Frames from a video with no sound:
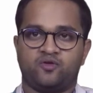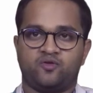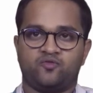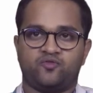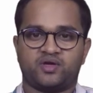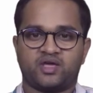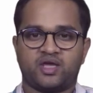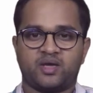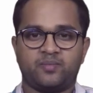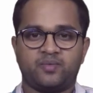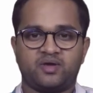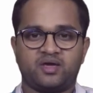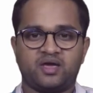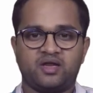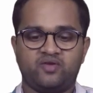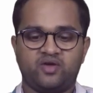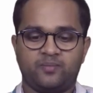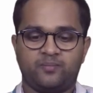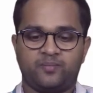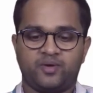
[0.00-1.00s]
For
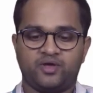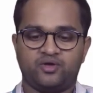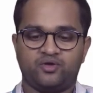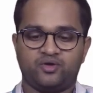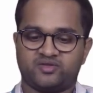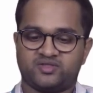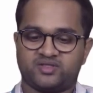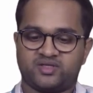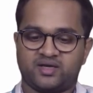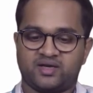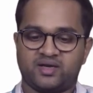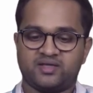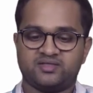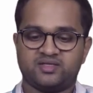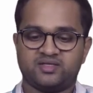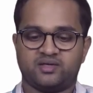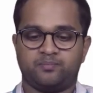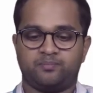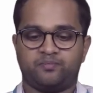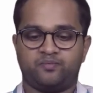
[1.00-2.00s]
chemical vapor, you have
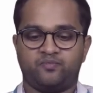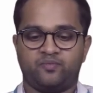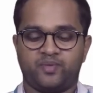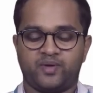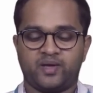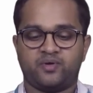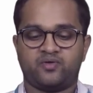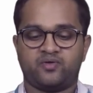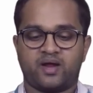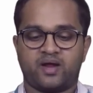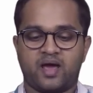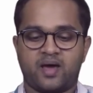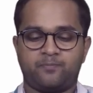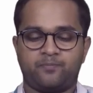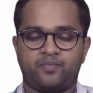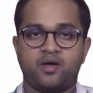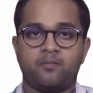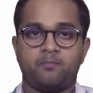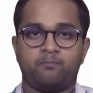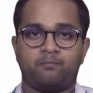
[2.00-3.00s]
sterilization paper
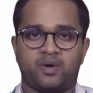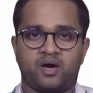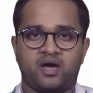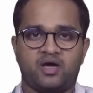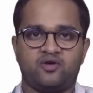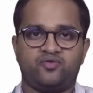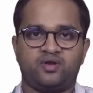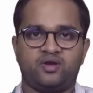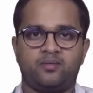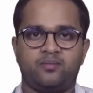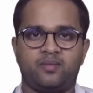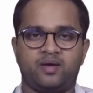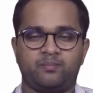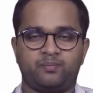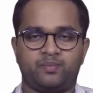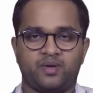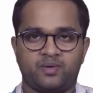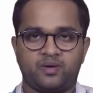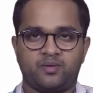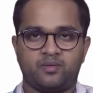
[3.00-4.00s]
wrap, biofilm
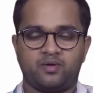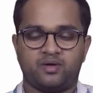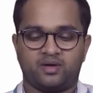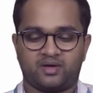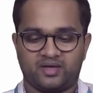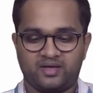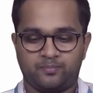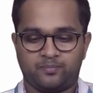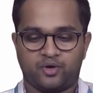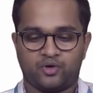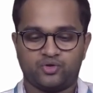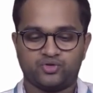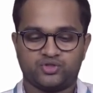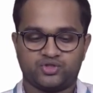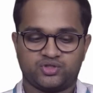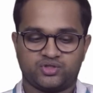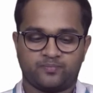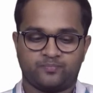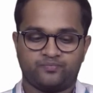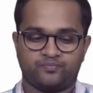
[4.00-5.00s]
and paper reel
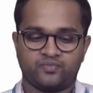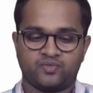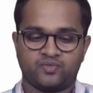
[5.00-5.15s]
pouch.